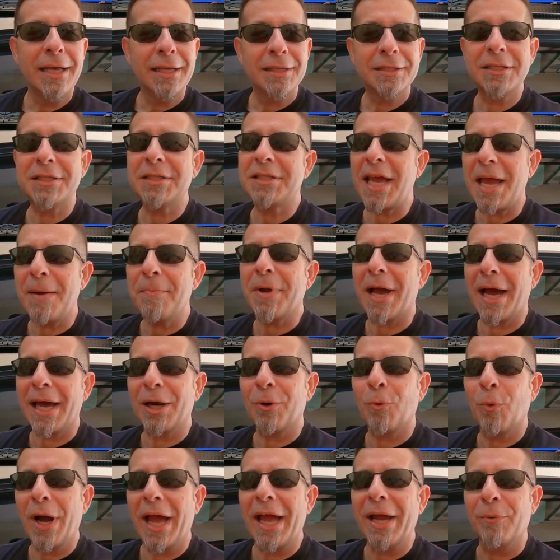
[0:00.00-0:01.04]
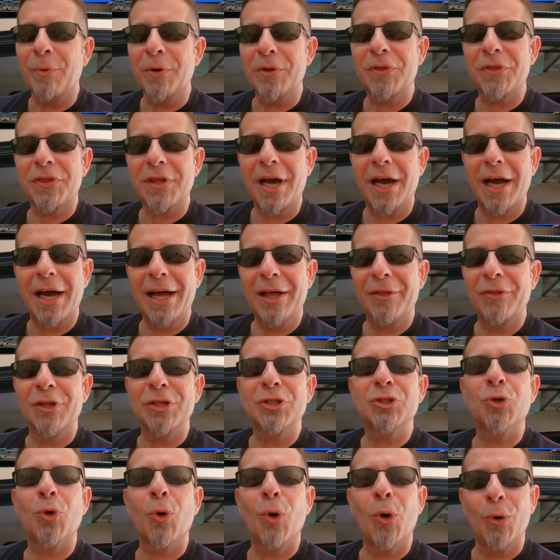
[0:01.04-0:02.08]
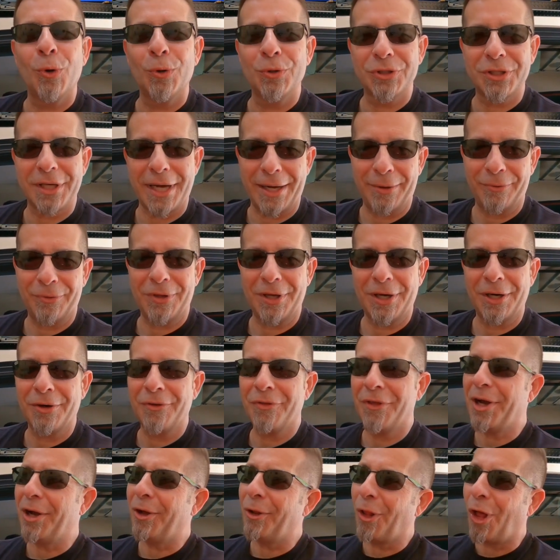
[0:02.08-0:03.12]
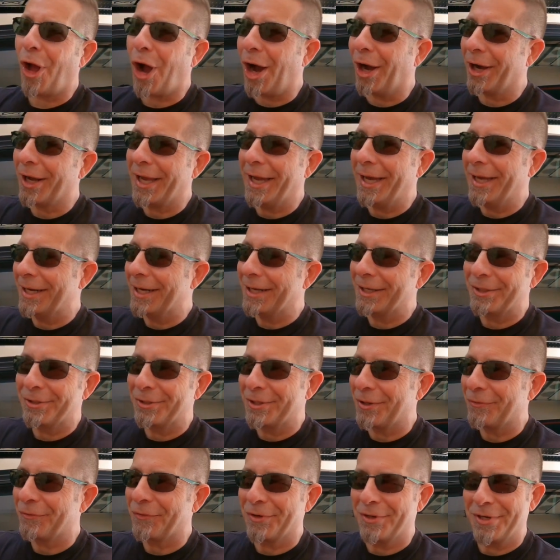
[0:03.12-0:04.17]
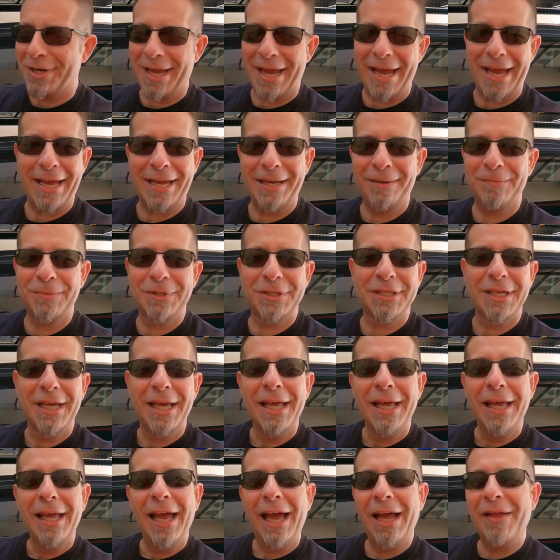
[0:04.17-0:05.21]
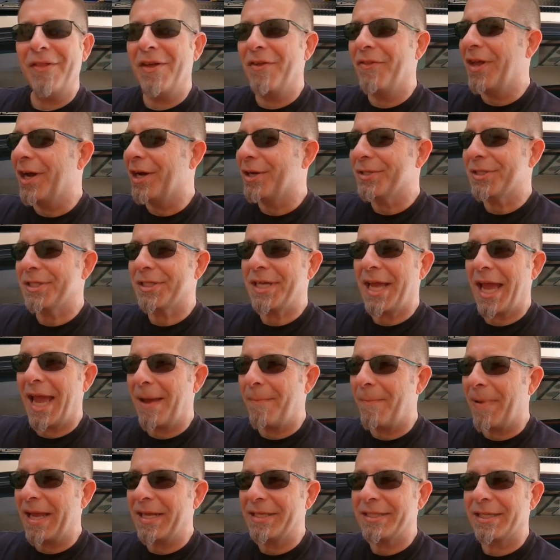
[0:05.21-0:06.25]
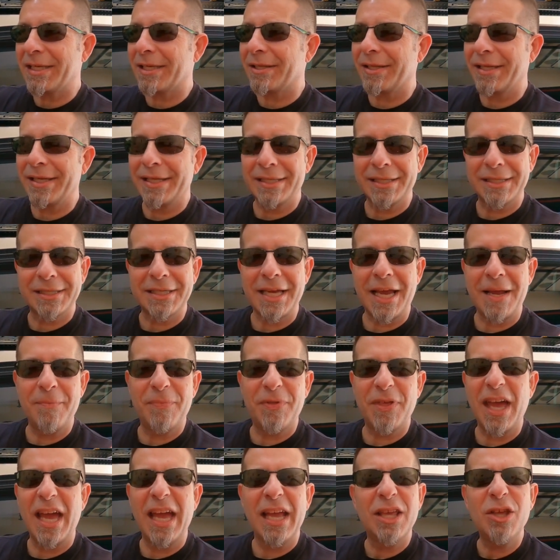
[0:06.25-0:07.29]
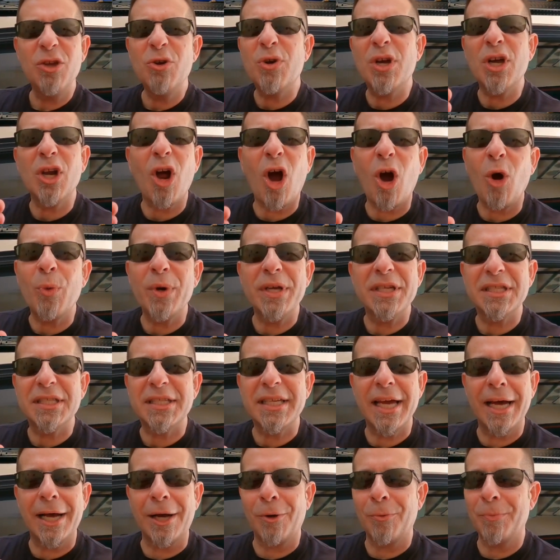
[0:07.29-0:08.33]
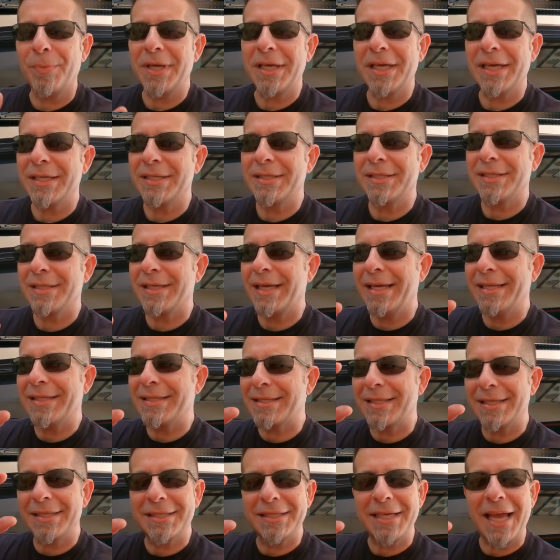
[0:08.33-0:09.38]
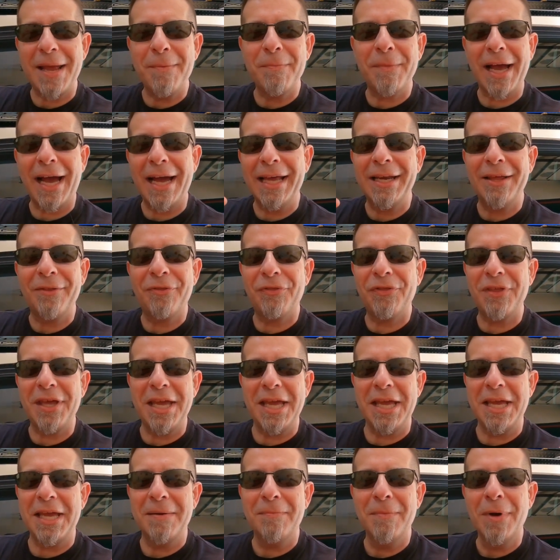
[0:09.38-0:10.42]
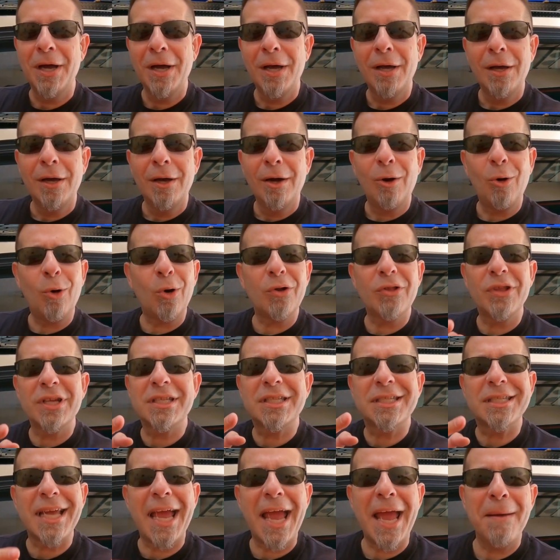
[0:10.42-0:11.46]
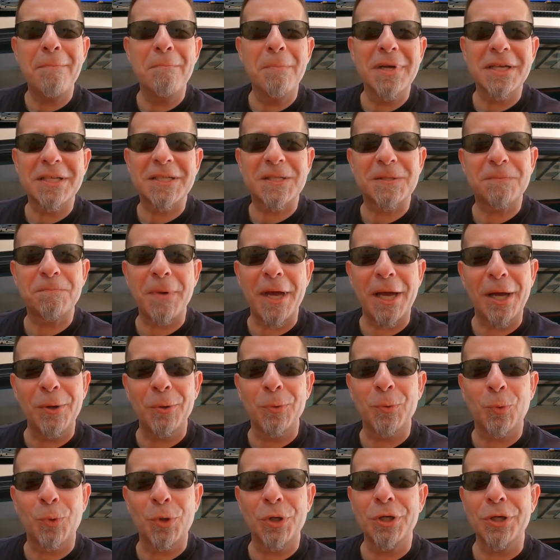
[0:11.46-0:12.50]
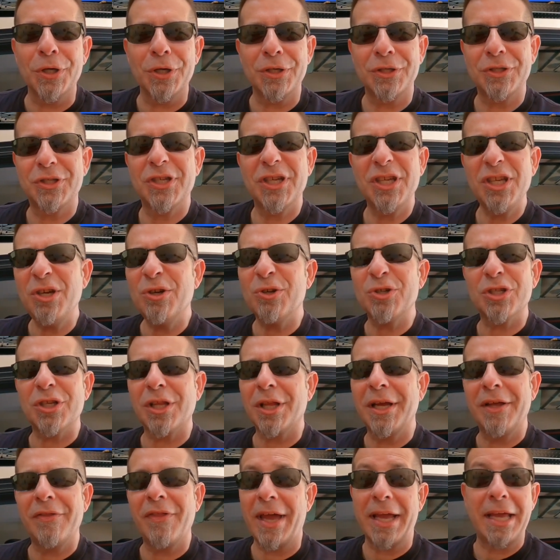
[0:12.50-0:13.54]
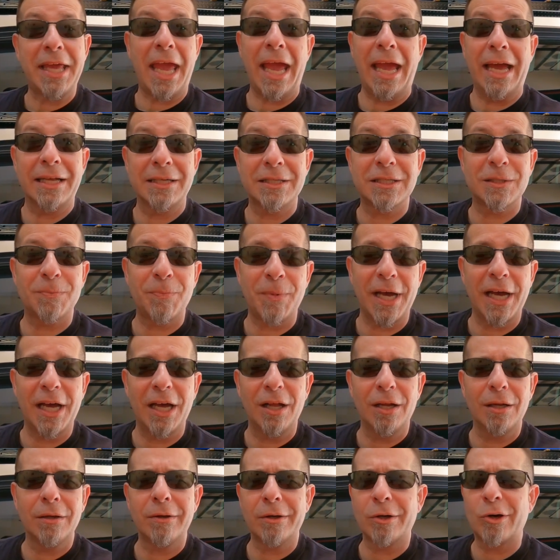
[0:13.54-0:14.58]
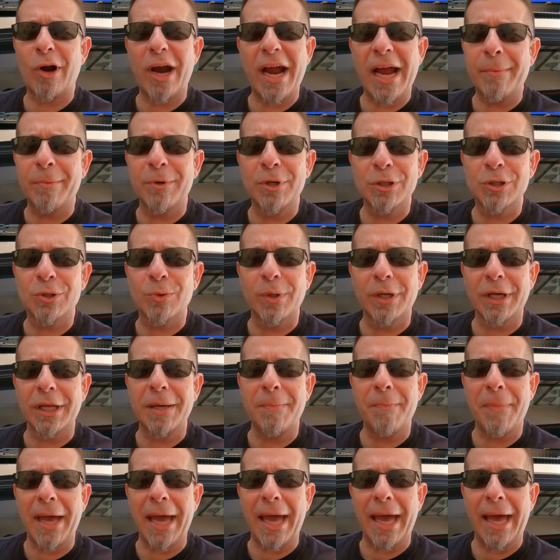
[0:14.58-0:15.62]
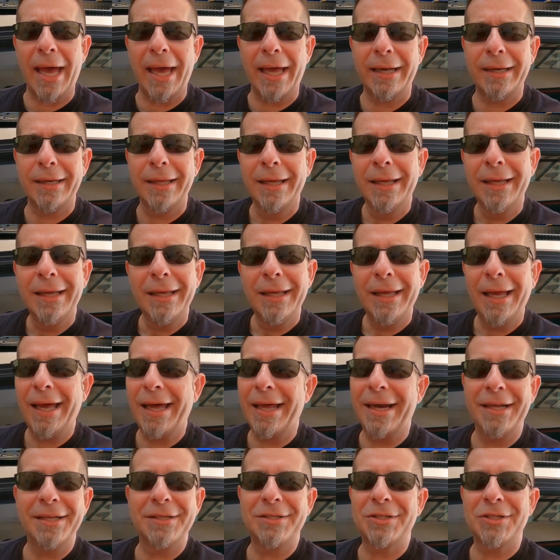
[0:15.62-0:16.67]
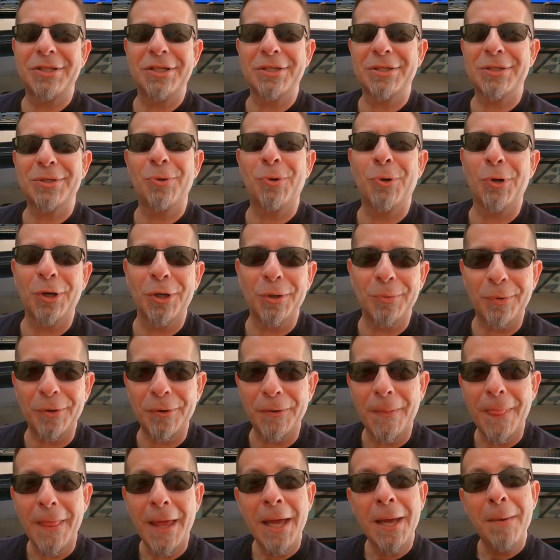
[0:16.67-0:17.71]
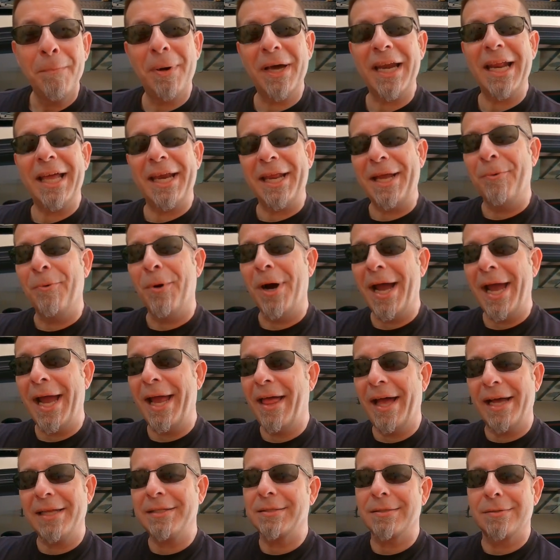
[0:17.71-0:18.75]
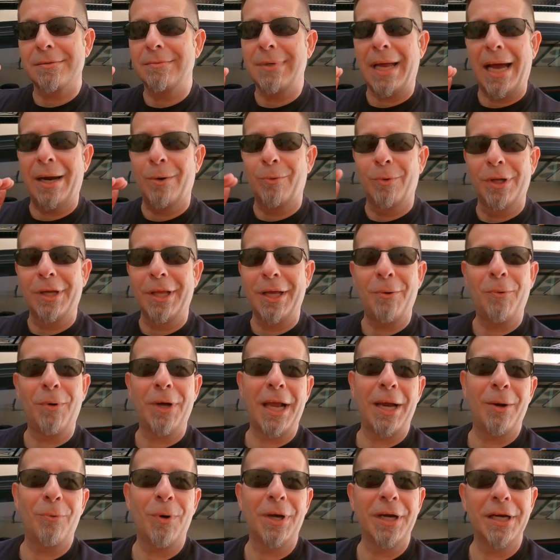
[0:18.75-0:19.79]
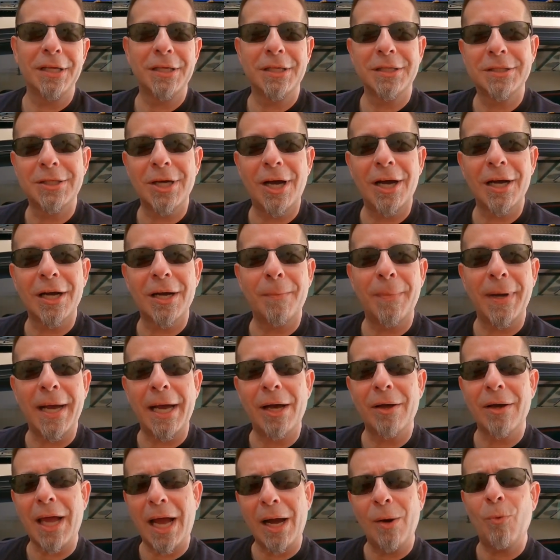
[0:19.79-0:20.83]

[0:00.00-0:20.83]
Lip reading: It's the same kind of way with the trolls out there. They'll log in under different names and then they'll say basically the same thing. You can always tell because it's the same kind of theme or the same misspelled words. Usually they can't spell, their grammar's really bad, and it's just horrible. But anyway, that's not really what I wanted to talk about.